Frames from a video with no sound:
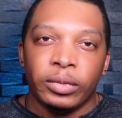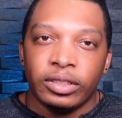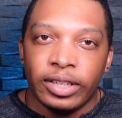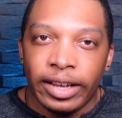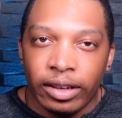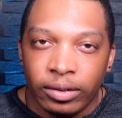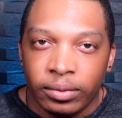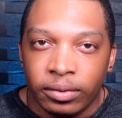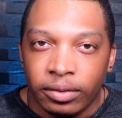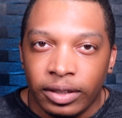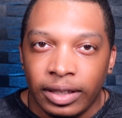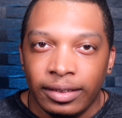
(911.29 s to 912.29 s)
must have
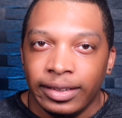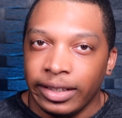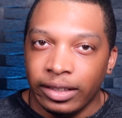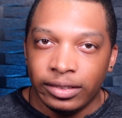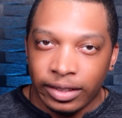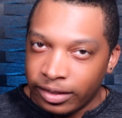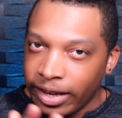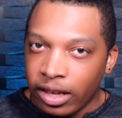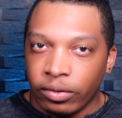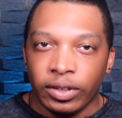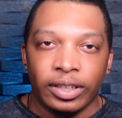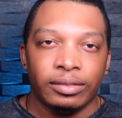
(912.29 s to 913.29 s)
is
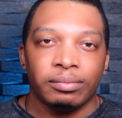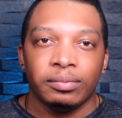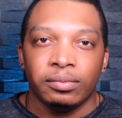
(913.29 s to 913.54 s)
integrity.